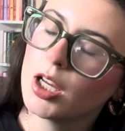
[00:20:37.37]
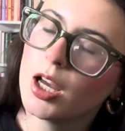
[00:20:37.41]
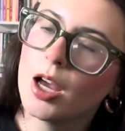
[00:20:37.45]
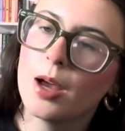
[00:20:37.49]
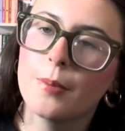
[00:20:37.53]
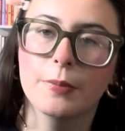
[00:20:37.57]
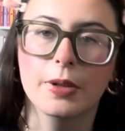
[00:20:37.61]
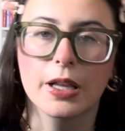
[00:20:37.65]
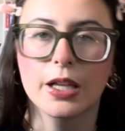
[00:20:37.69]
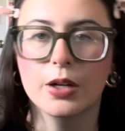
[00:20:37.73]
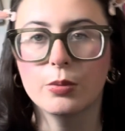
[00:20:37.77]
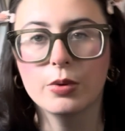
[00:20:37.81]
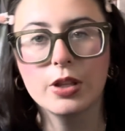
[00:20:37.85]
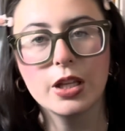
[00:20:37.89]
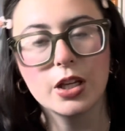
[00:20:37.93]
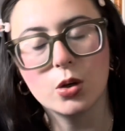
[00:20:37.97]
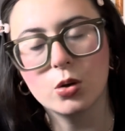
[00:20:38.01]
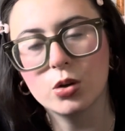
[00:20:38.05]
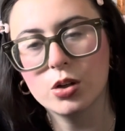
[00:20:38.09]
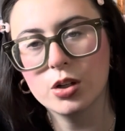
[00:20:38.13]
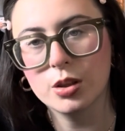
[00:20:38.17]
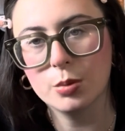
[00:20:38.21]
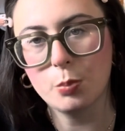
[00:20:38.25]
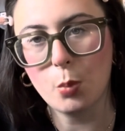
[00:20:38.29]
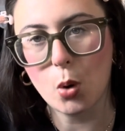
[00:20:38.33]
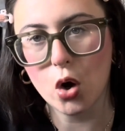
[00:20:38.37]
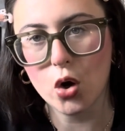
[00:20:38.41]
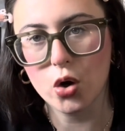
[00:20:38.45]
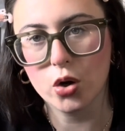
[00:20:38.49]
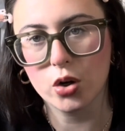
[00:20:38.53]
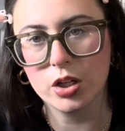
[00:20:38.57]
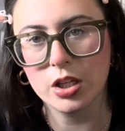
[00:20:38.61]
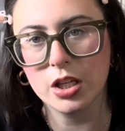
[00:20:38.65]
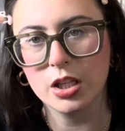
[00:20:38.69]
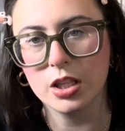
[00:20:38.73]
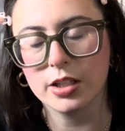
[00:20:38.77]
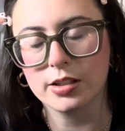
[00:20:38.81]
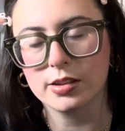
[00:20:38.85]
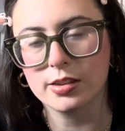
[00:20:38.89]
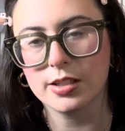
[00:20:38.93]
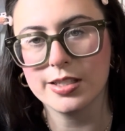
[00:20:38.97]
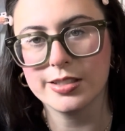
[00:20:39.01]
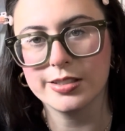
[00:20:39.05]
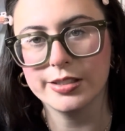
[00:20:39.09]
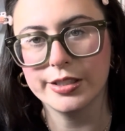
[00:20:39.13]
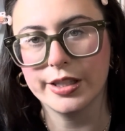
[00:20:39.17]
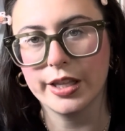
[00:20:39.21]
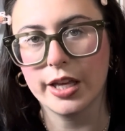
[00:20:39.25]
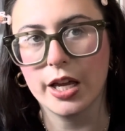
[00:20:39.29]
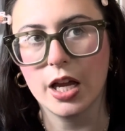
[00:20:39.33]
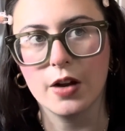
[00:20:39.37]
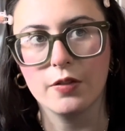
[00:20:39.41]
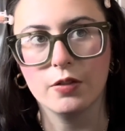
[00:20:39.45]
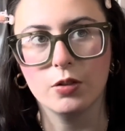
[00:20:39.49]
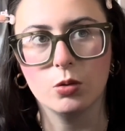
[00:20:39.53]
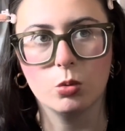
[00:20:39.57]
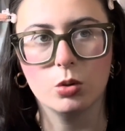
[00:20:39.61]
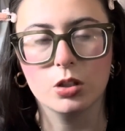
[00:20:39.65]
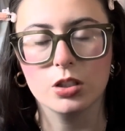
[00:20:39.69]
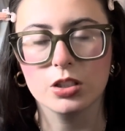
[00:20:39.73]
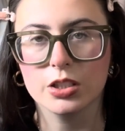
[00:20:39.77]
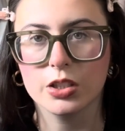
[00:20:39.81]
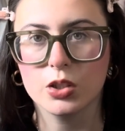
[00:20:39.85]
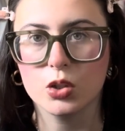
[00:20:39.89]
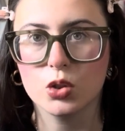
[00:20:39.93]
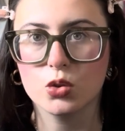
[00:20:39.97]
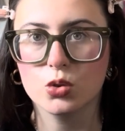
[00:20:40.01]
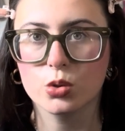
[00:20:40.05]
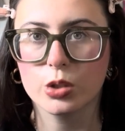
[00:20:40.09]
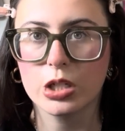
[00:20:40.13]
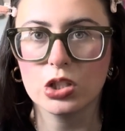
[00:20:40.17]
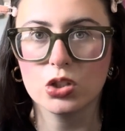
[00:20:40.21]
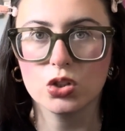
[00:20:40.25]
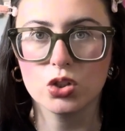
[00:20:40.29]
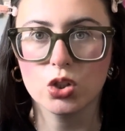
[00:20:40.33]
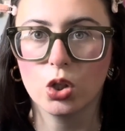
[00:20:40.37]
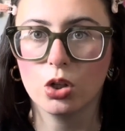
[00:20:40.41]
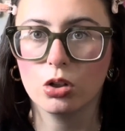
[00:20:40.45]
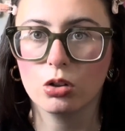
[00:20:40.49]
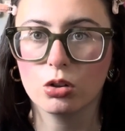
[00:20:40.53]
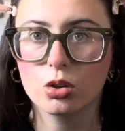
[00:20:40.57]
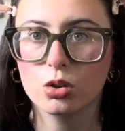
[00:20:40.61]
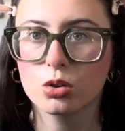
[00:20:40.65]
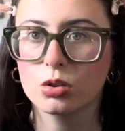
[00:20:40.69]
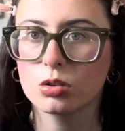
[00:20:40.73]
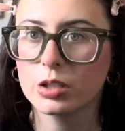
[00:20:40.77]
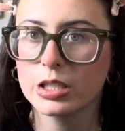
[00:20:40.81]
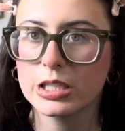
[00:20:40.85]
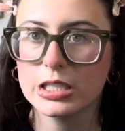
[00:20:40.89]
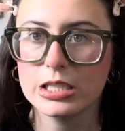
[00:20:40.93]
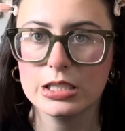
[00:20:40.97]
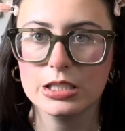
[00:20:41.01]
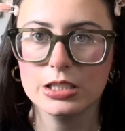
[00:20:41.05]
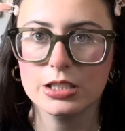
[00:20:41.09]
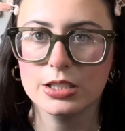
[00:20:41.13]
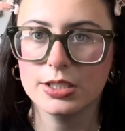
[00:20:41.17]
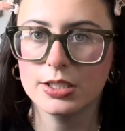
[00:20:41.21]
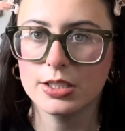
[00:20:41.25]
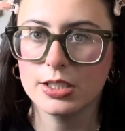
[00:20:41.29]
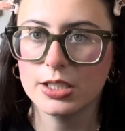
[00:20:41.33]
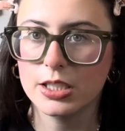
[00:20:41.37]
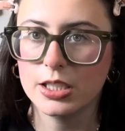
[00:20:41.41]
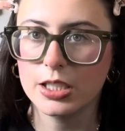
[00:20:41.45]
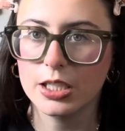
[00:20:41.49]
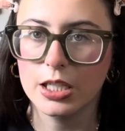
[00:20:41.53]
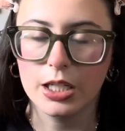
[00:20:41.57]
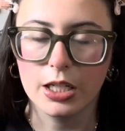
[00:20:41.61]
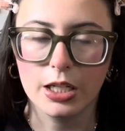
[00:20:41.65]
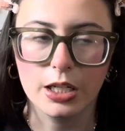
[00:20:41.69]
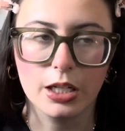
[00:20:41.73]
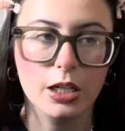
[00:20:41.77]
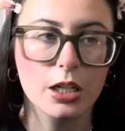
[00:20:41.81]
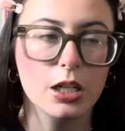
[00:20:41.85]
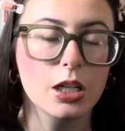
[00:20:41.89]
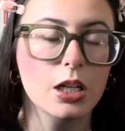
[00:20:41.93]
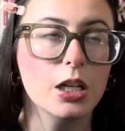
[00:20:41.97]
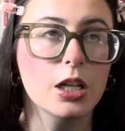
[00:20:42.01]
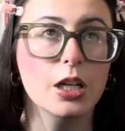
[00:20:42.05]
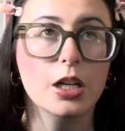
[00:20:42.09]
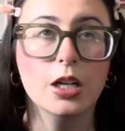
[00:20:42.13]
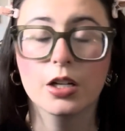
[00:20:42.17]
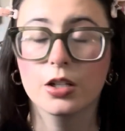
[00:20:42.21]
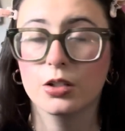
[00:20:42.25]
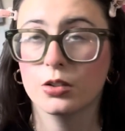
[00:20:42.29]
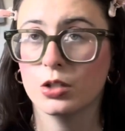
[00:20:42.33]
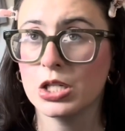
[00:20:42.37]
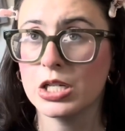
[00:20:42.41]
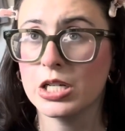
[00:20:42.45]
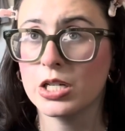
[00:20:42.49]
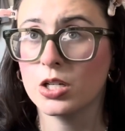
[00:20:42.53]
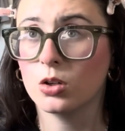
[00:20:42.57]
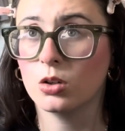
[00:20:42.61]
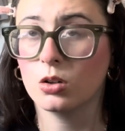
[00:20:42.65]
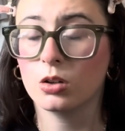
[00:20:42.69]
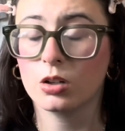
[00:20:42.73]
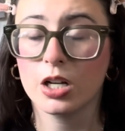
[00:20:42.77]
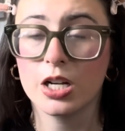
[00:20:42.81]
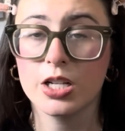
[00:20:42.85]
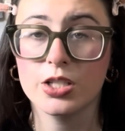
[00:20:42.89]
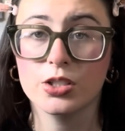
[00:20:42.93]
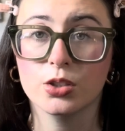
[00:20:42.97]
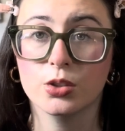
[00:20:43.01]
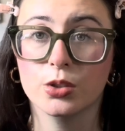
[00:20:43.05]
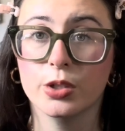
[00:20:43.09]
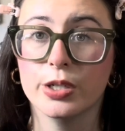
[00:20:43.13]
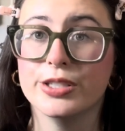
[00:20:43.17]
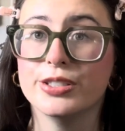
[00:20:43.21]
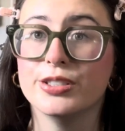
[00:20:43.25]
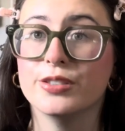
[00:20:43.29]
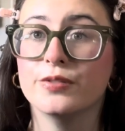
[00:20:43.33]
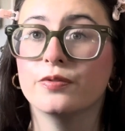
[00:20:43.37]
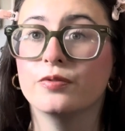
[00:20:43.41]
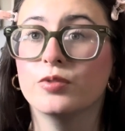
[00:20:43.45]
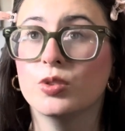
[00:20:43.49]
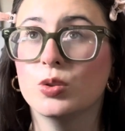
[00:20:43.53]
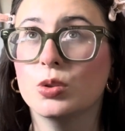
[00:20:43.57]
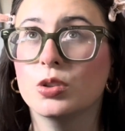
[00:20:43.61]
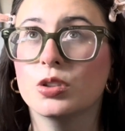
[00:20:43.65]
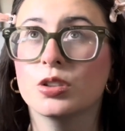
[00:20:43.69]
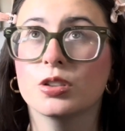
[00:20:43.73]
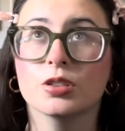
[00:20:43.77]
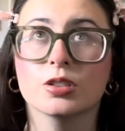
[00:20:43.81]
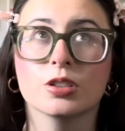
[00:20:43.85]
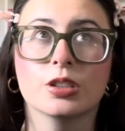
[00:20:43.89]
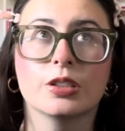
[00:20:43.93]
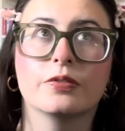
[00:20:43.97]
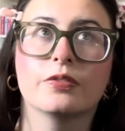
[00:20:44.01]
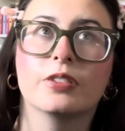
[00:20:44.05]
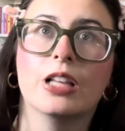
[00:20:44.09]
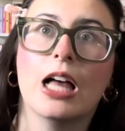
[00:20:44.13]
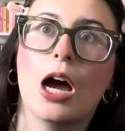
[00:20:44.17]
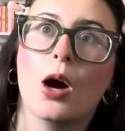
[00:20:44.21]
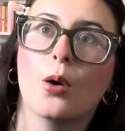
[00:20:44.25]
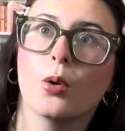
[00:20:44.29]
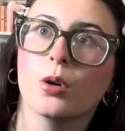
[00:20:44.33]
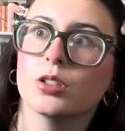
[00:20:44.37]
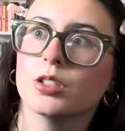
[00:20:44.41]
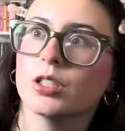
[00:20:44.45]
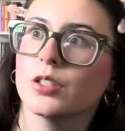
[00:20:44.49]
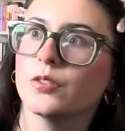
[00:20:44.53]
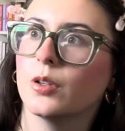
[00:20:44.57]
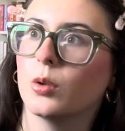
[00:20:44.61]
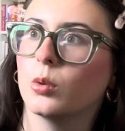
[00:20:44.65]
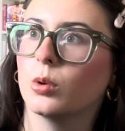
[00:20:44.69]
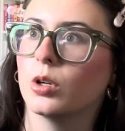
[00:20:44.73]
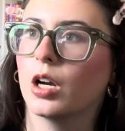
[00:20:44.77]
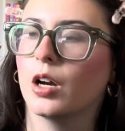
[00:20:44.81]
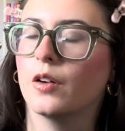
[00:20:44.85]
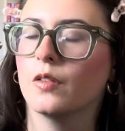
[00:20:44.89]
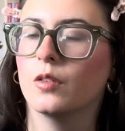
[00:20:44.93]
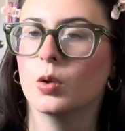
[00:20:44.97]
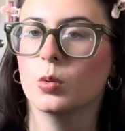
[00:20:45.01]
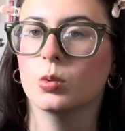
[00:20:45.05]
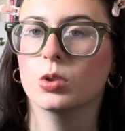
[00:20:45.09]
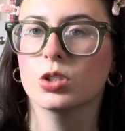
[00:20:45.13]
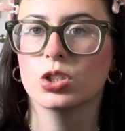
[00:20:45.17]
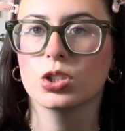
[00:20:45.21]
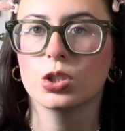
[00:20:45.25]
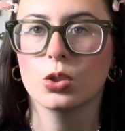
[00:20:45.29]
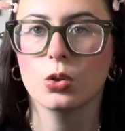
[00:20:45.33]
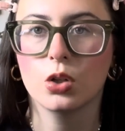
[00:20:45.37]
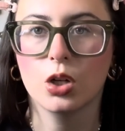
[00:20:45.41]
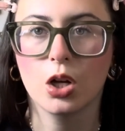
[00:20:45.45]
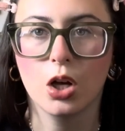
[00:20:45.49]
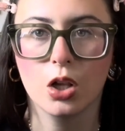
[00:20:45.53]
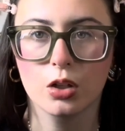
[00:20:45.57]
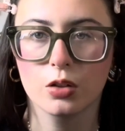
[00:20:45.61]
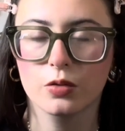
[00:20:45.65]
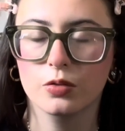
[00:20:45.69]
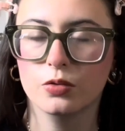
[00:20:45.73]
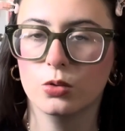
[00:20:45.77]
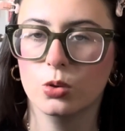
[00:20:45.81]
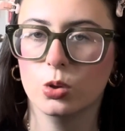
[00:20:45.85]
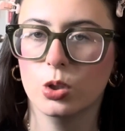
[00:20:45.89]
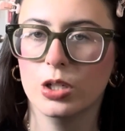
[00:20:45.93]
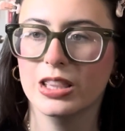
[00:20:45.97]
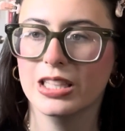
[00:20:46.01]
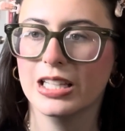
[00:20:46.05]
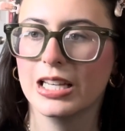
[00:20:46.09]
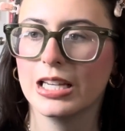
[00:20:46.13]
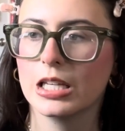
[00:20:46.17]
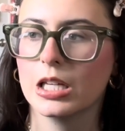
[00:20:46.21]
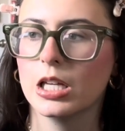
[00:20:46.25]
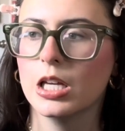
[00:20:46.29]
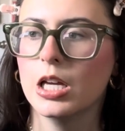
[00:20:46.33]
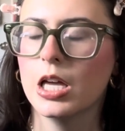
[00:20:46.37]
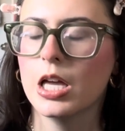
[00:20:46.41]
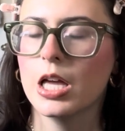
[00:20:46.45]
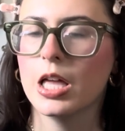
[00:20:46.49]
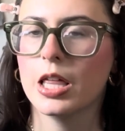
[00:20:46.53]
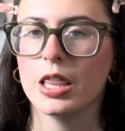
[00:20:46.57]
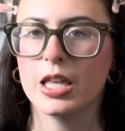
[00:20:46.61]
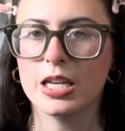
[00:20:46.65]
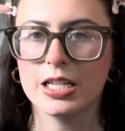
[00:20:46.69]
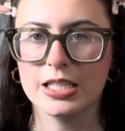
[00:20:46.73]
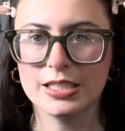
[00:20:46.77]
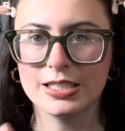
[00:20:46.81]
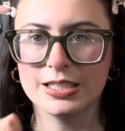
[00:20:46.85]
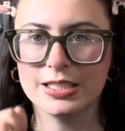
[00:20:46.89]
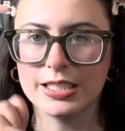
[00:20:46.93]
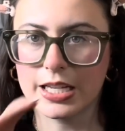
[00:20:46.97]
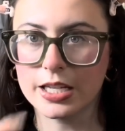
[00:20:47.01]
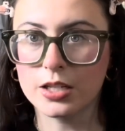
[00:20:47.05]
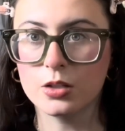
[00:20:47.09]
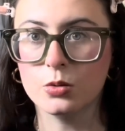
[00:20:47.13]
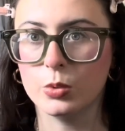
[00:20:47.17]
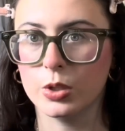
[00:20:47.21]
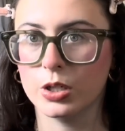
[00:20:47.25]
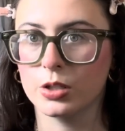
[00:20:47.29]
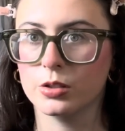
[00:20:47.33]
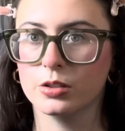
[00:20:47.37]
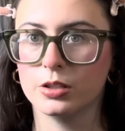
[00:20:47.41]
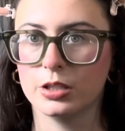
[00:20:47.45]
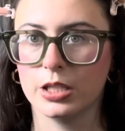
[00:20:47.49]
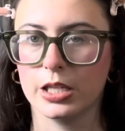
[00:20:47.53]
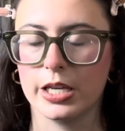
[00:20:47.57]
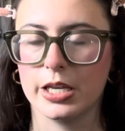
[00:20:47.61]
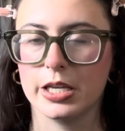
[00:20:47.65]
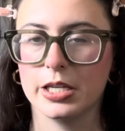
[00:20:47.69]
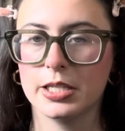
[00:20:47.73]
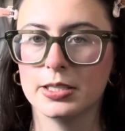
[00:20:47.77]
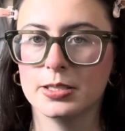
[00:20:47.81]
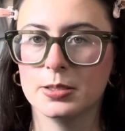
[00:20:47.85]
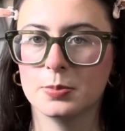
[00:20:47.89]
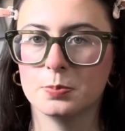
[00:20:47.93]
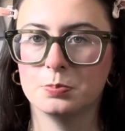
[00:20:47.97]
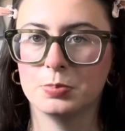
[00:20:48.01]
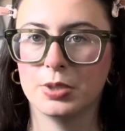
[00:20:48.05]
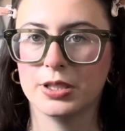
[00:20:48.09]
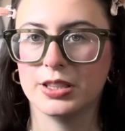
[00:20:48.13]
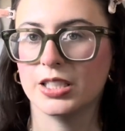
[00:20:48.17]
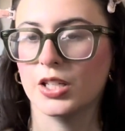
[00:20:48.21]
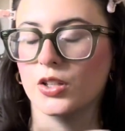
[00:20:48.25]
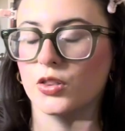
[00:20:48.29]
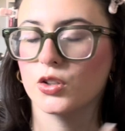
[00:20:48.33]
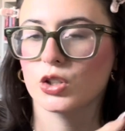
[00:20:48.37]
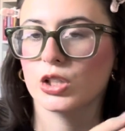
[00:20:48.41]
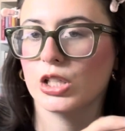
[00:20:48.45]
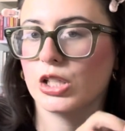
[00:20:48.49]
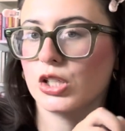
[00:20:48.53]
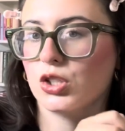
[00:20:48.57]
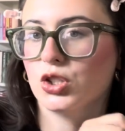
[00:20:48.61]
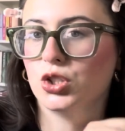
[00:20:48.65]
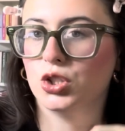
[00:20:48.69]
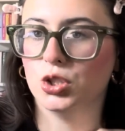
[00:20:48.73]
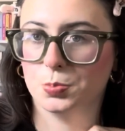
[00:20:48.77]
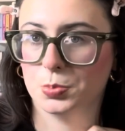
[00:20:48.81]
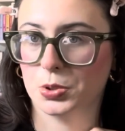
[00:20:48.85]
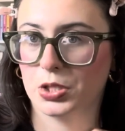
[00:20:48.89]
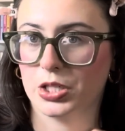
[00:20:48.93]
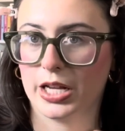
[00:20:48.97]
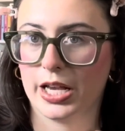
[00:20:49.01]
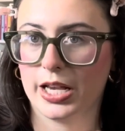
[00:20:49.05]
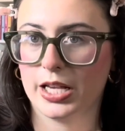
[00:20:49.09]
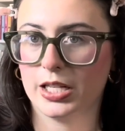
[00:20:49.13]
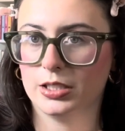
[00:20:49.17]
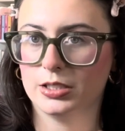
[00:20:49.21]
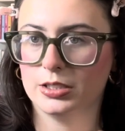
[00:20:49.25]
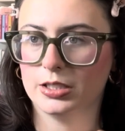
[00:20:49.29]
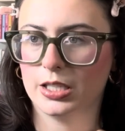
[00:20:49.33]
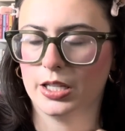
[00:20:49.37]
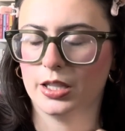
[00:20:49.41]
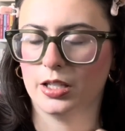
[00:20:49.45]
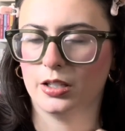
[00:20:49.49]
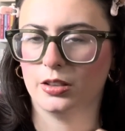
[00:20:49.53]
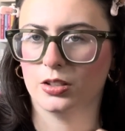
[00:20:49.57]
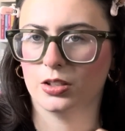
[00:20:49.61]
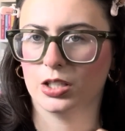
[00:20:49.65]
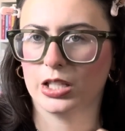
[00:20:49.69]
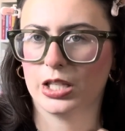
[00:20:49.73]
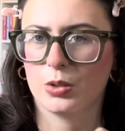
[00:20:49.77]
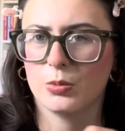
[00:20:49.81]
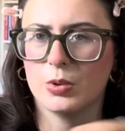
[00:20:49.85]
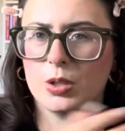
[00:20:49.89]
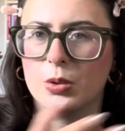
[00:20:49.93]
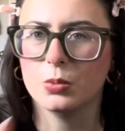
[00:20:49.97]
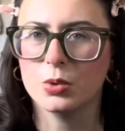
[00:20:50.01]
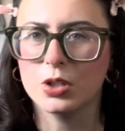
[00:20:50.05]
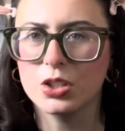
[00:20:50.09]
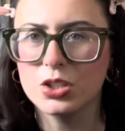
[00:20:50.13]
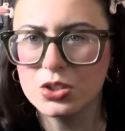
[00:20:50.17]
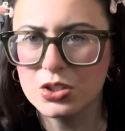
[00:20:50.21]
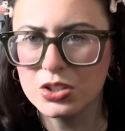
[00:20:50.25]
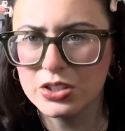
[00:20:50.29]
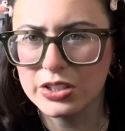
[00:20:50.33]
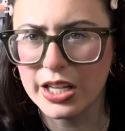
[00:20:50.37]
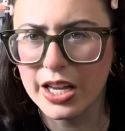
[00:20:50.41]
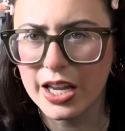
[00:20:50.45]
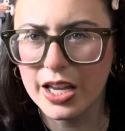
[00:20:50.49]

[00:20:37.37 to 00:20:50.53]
like when they go to the party and like they see that everyone's like dressed all crazy and they're eating all kinds of crazy food and there's flowers everywhere, everyone's so colorful, and like they say weird things but then they're like super nice, and then they're like, wait, what'd you say?